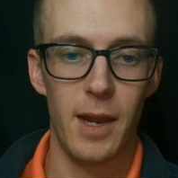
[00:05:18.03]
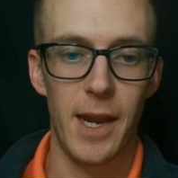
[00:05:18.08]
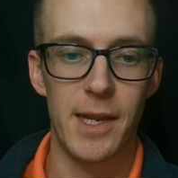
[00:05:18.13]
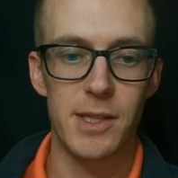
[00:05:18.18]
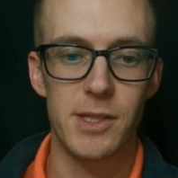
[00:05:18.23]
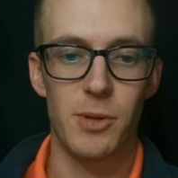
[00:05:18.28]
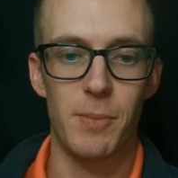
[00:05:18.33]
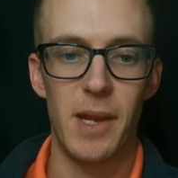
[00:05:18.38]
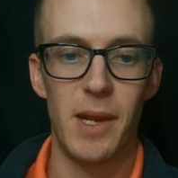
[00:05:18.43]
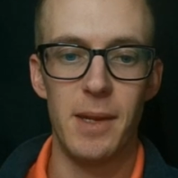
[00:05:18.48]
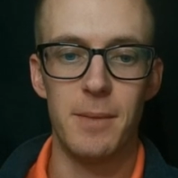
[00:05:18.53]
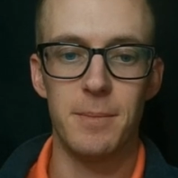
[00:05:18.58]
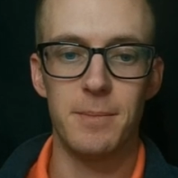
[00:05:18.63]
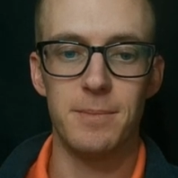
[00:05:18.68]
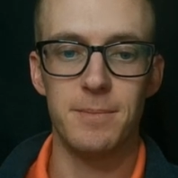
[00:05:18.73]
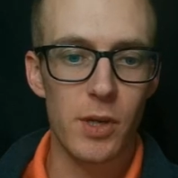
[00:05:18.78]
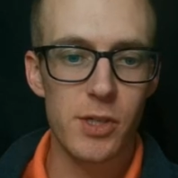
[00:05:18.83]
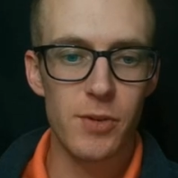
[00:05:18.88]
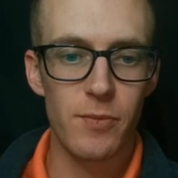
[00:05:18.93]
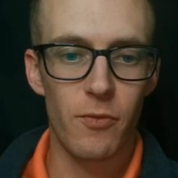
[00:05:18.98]
Answer B.
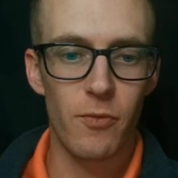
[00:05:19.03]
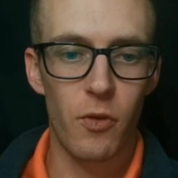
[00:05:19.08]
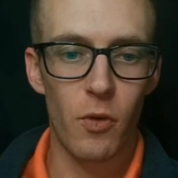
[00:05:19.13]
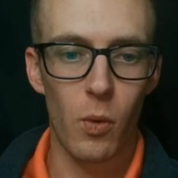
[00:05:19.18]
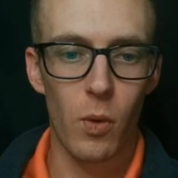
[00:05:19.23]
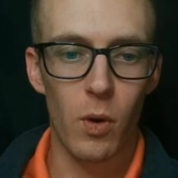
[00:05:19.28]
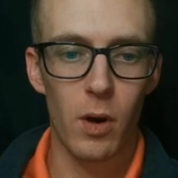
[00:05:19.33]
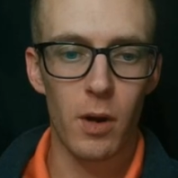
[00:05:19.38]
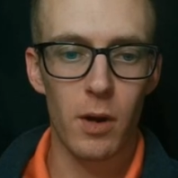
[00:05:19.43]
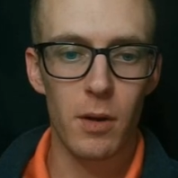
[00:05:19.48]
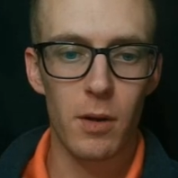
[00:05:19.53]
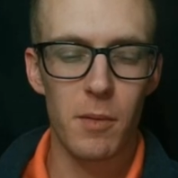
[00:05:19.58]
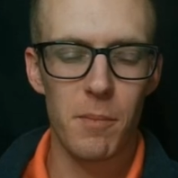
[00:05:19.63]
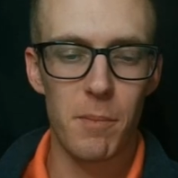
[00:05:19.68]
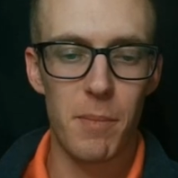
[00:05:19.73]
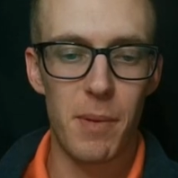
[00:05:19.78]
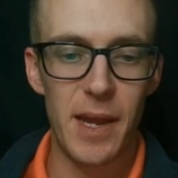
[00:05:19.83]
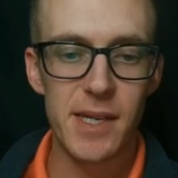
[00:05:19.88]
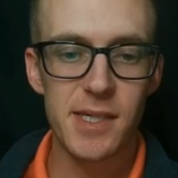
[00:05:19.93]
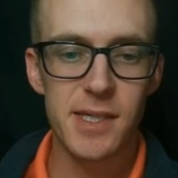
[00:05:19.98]
Question four.
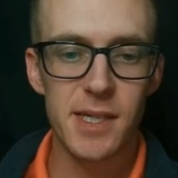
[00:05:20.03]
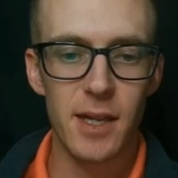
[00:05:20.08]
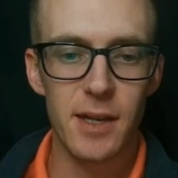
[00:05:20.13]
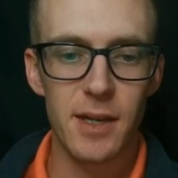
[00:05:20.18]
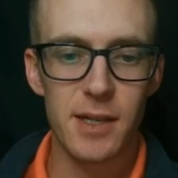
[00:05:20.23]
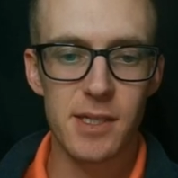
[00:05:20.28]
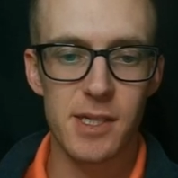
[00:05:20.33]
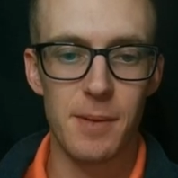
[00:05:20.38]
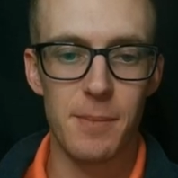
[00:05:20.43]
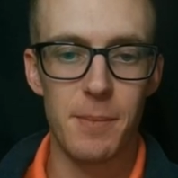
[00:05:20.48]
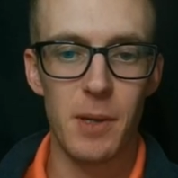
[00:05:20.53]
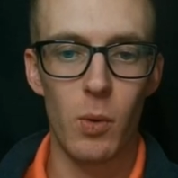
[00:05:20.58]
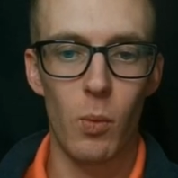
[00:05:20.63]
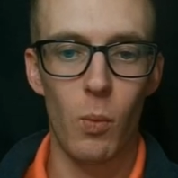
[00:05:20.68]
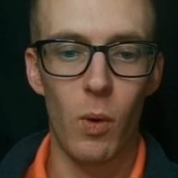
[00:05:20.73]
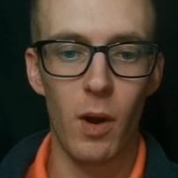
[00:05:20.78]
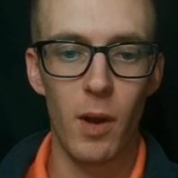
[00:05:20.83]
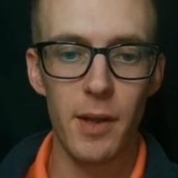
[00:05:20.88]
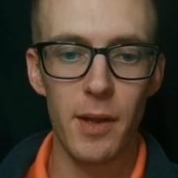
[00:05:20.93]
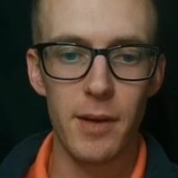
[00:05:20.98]
Based on Exhibit
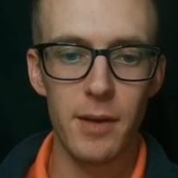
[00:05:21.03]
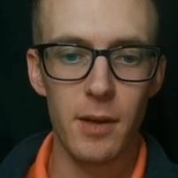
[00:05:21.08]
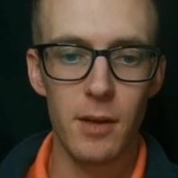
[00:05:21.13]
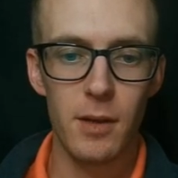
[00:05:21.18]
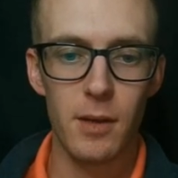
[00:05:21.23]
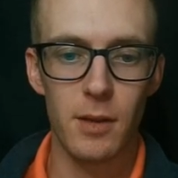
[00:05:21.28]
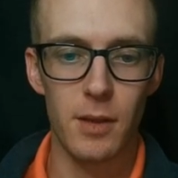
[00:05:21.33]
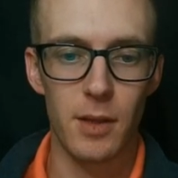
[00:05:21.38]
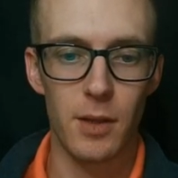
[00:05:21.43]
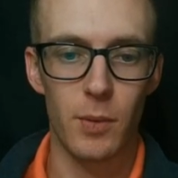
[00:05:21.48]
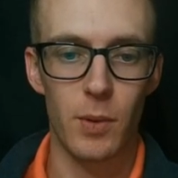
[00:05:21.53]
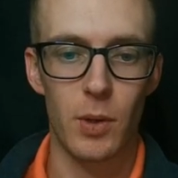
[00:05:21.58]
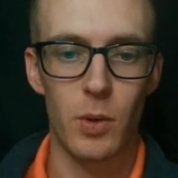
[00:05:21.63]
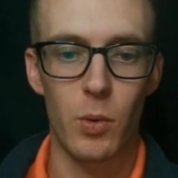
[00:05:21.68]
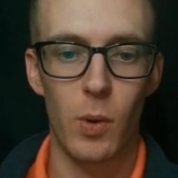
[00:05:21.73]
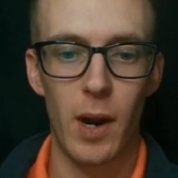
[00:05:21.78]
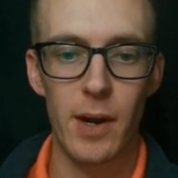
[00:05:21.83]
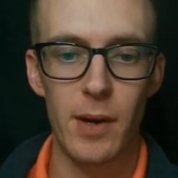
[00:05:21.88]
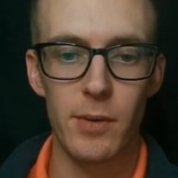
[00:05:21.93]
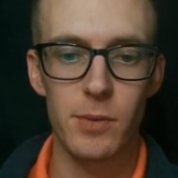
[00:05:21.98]
one, the
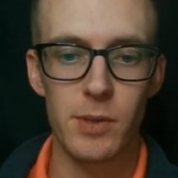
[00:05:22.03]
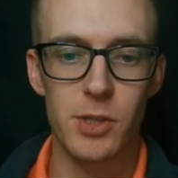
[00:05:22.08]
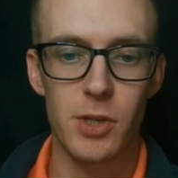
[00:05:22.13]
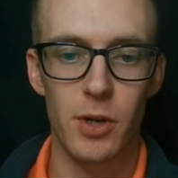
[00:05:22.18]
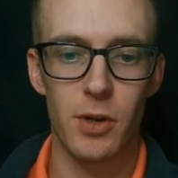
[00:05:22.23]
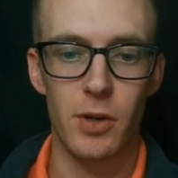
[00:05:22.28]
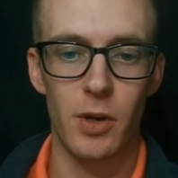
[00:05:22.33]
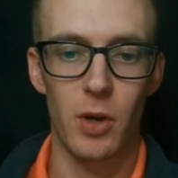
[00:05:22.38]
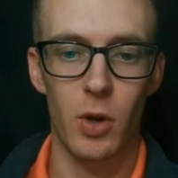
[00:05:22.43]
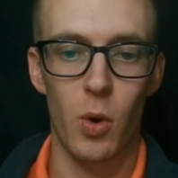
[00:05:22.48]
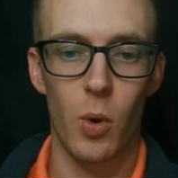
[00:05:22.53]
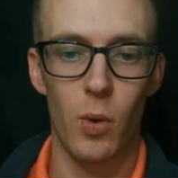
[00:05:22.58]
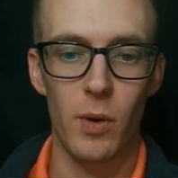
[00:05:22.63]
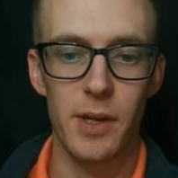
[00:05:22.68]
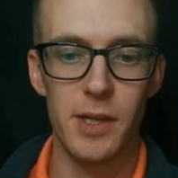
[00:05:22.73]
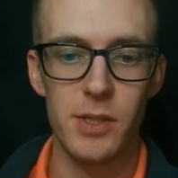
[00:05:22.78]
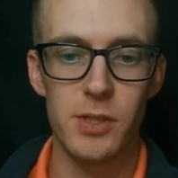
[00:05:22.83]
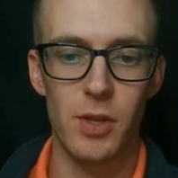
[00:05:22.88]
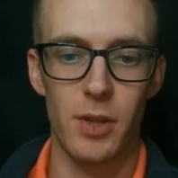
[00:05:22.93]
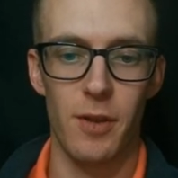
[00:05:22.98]
required return
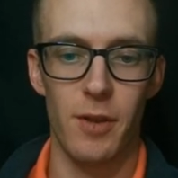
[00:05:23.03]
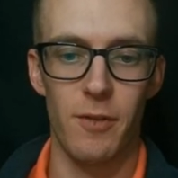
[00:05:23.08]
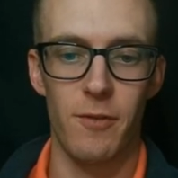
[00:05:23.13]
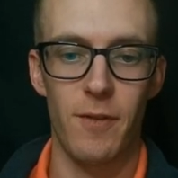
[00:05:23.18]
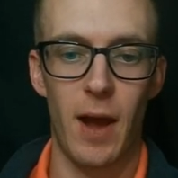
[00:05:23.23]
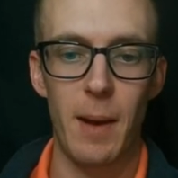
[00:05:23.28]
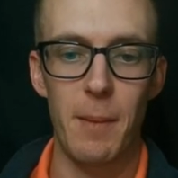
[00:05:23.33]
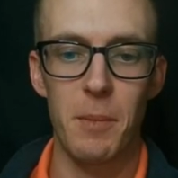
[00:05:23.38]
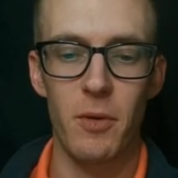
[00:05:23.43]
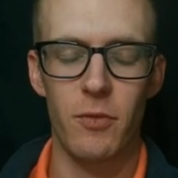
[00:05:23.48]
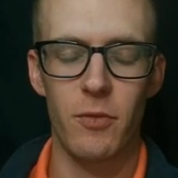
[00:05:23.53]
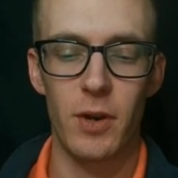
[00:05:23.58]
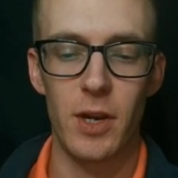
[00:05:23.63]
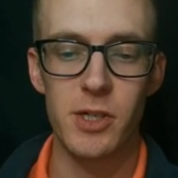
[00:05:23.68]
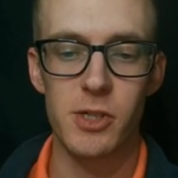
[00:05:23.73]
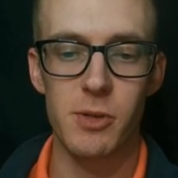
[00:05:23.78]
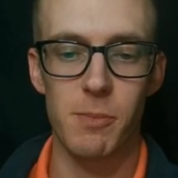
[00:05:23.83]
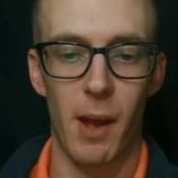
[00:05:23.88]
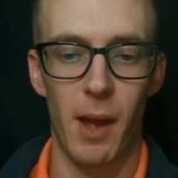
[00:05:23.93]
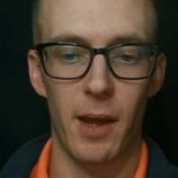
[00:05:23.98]
according to the
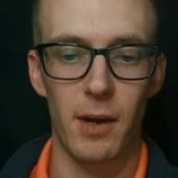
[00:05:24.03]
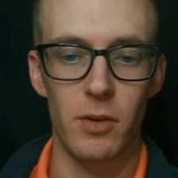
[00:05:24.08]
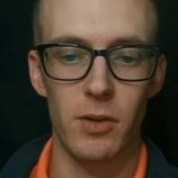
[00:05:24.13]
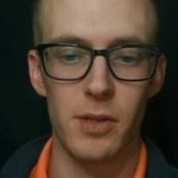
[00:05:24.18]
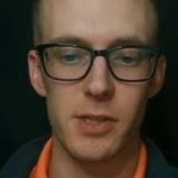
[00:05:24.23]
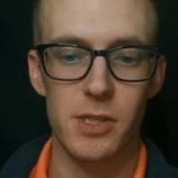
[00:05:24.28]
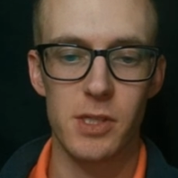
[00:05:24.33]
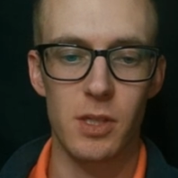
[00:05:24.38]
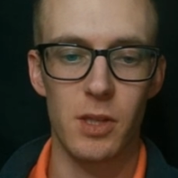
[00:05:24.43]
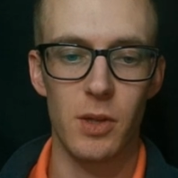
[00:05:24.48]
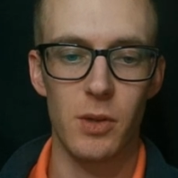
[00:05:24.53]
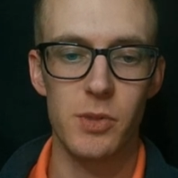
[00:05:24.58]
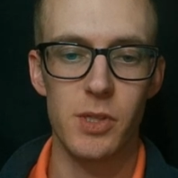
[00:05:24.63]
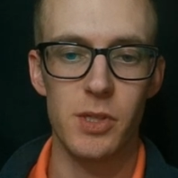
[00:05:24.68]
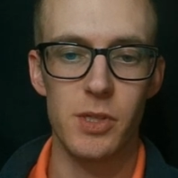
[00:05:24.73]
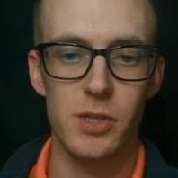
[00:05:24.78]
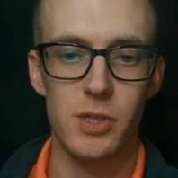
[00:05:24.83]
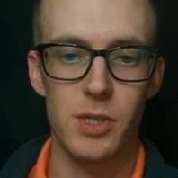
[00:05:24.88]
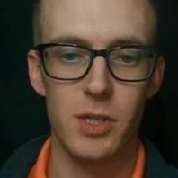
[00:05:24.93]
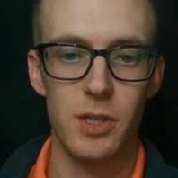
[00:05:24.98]
Fama-French model is
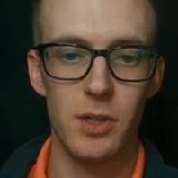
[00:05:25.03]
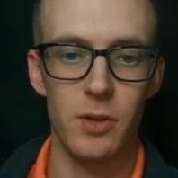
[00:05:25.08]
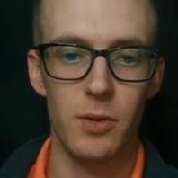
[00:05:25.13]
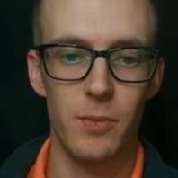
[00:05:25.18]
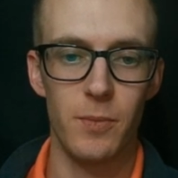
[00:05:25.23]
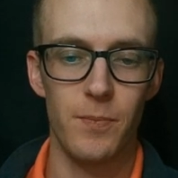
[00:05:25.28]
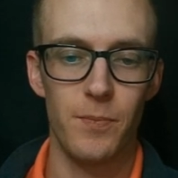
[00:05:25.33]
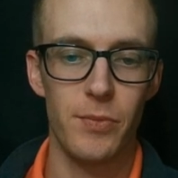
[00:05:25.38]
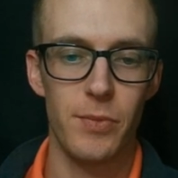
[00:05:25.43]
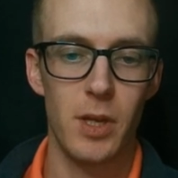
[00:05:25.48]
closest to.